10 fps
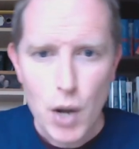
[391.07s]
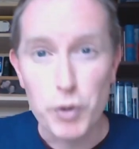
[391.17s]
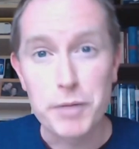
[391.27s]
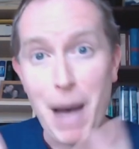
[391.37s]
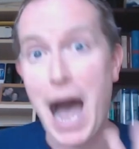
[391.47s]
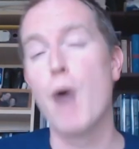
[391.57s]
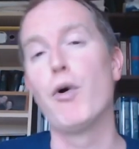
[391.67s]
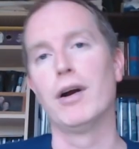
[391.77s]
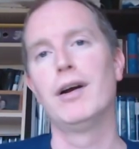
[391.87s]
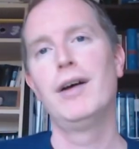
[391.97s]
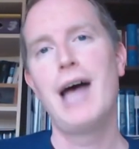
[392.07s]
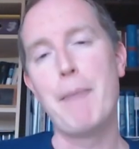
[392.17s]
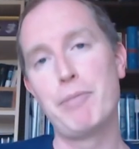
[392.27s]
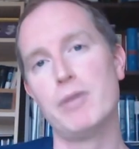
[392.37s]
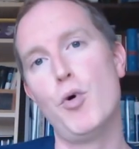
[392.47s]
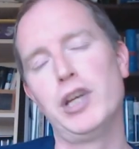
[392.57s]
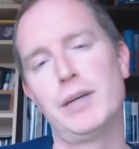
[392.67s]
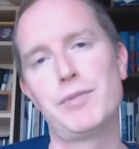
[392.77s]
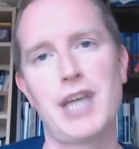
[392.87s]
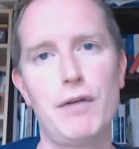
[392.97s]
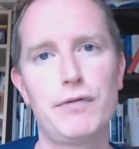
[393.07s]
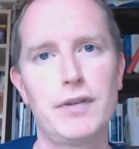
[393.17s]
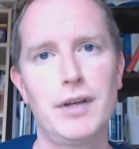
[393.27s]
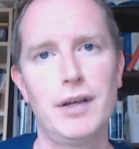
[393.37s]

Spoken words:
with power and promoting himself.